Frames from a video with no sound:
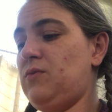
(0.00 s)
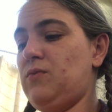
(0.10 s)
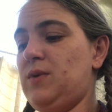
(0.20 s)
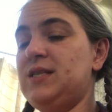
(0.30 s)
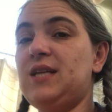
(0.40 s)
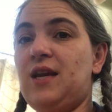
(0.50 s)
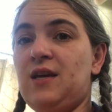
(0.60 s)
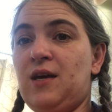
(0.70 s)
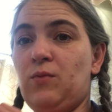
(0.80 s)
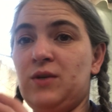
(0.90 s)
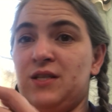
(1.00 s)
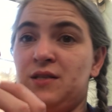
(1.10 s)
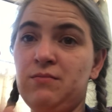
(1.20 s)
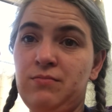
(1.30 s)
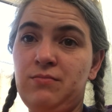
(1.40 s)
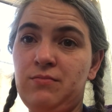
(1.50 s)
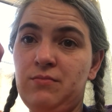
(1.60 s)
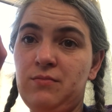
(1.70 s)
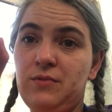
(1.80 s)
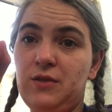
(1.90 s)
we stayed at was
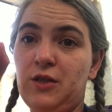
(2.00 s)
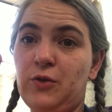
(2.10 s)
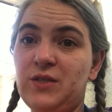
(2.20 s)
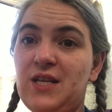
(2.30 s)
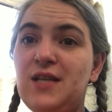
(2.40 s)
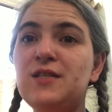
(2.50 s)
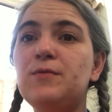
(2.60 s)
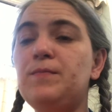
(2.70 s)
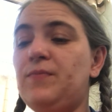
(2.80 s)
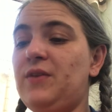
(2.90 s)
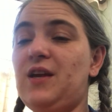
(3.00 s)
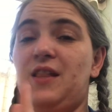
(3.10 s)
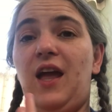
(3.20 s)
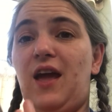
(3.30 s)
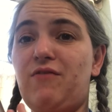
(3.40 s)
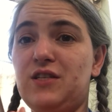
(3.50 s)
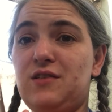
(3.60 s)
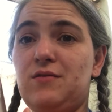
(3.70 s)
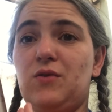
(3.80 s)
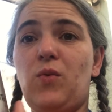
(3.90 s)
the Loon's Nest, and they gave
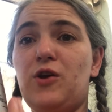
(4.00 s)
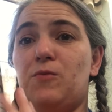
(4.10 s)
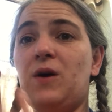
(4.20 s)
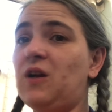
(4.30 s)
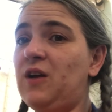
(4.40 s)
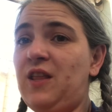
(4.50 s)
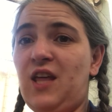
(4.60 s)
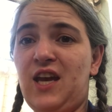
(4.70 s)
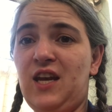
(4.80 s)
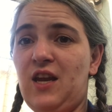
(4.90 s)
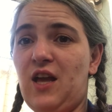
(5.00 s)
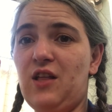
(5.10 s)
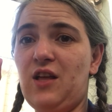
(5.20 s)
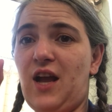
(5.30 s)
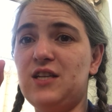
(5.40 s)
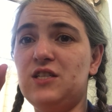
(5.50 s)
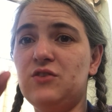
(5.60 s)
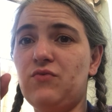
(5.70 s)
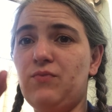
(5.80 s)
us the water bottle, and then I just